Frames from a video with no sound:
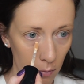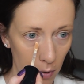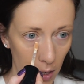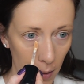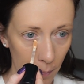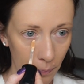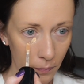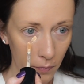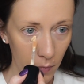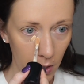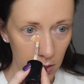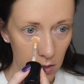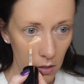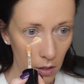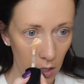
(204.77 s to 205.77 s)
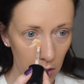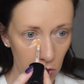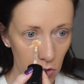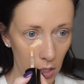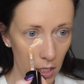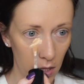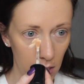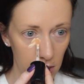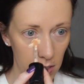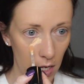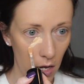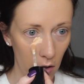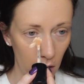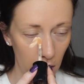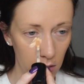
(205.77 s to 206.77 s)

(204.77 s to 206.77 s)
but still kind of trying this out.